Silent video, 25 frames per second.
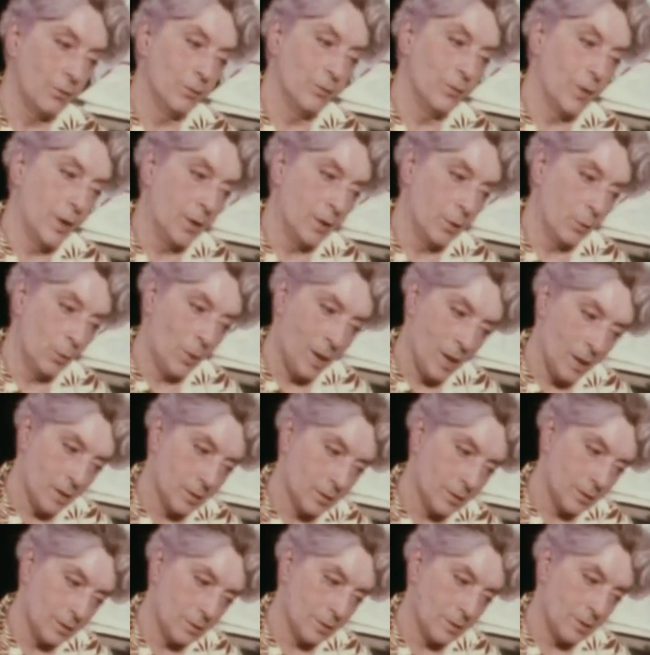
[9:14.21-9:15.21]
very
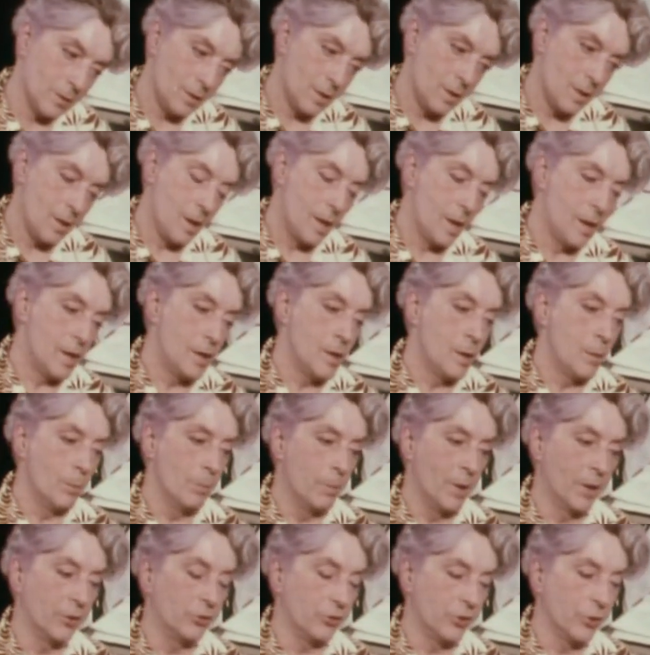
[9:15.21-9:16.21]
well,
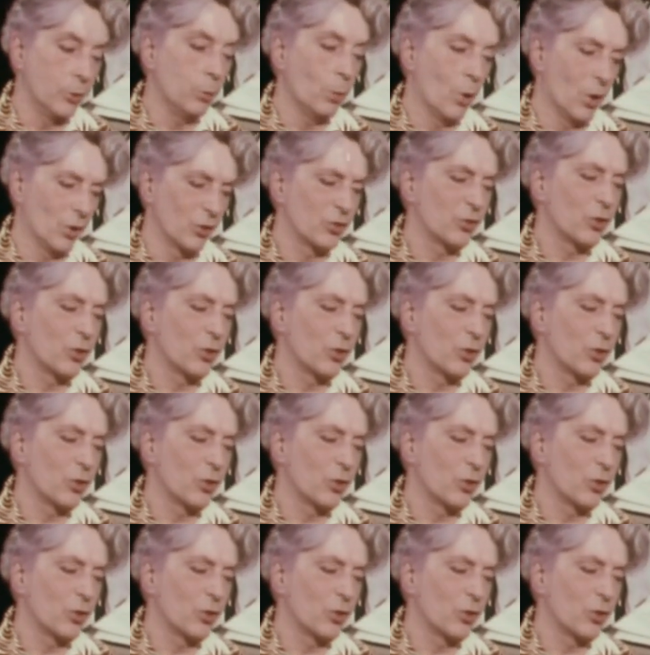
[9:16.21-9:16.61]
but she was